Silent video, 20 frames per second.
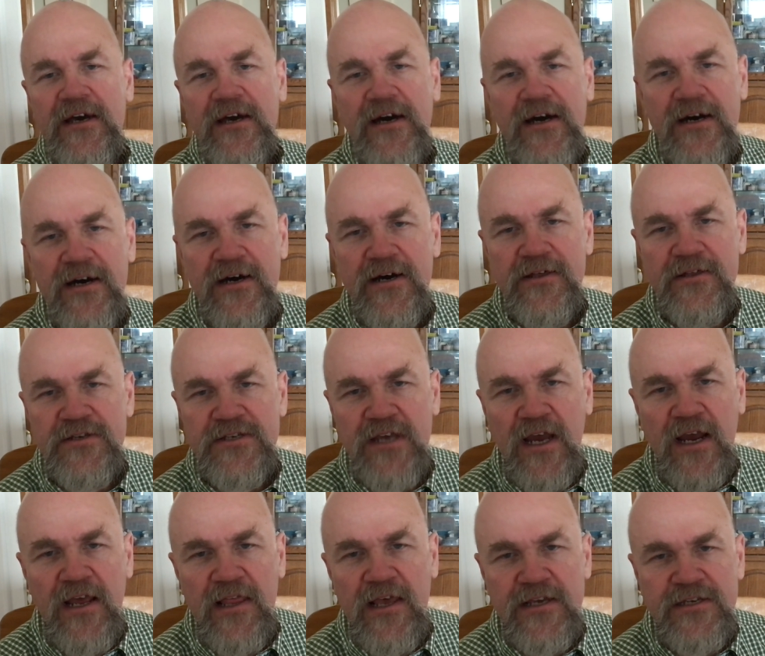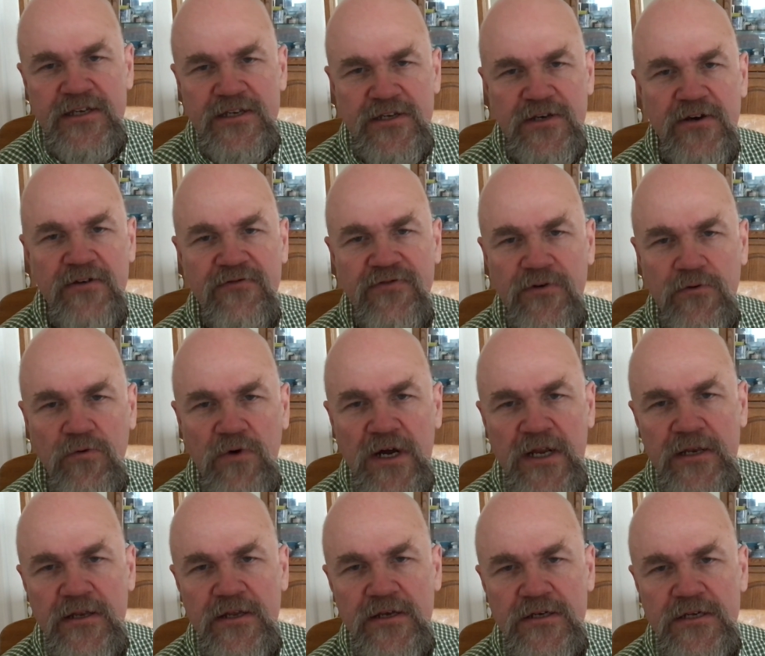The Silex is good for
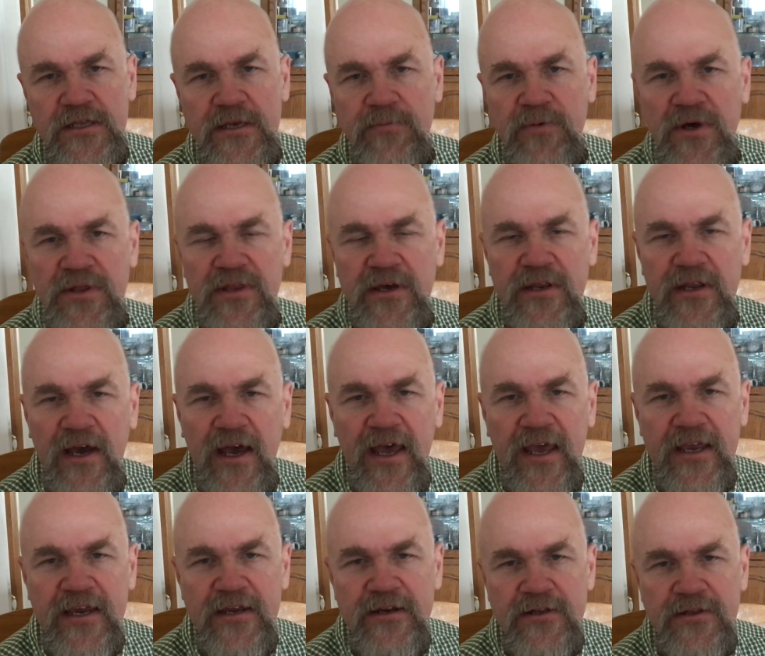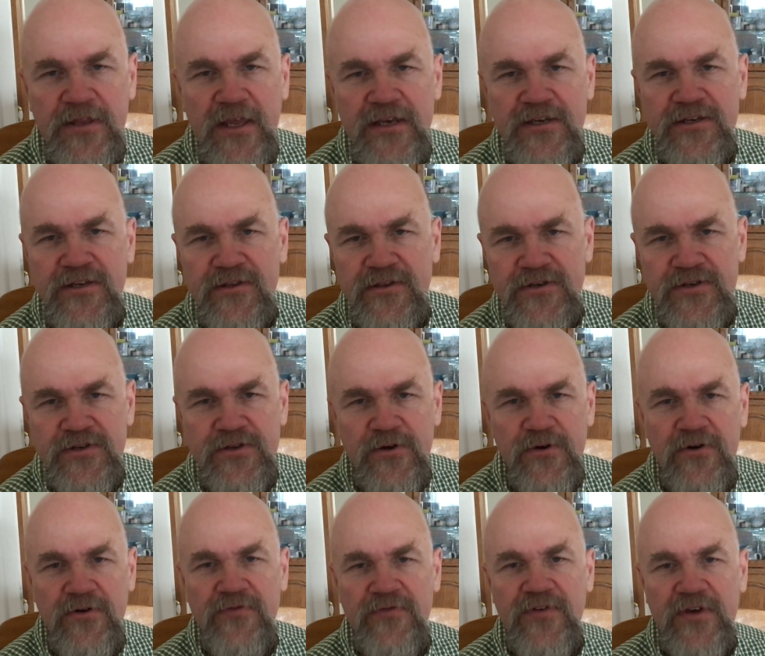one. You sleep on the diagonal next to the
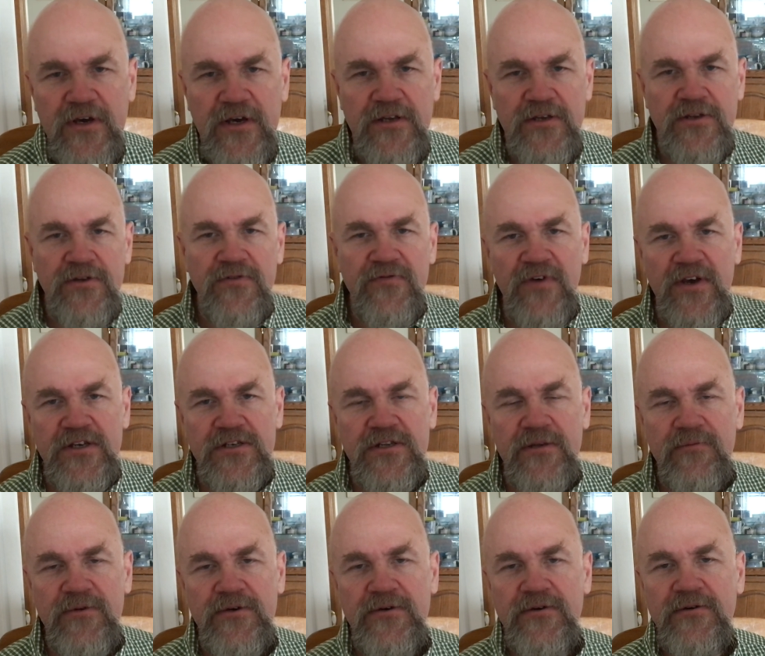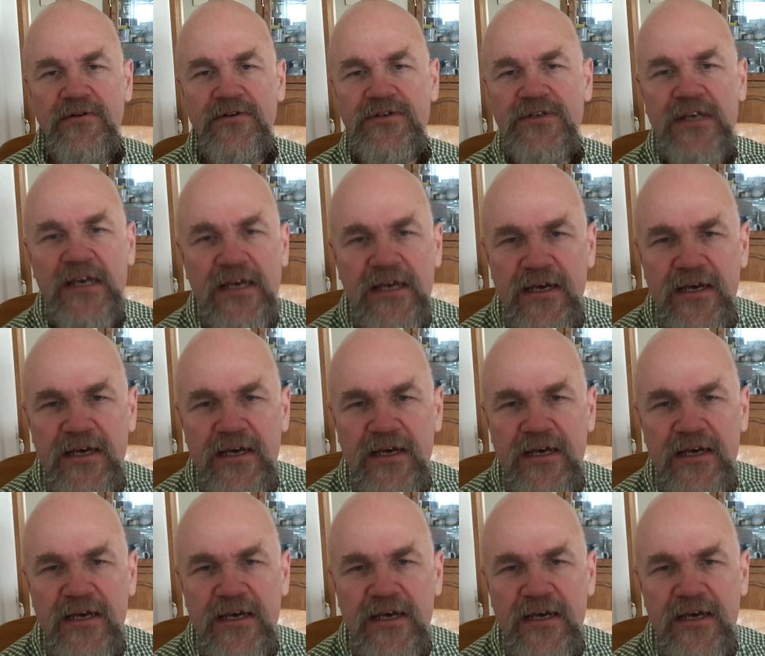stove. You got 2 vestibules.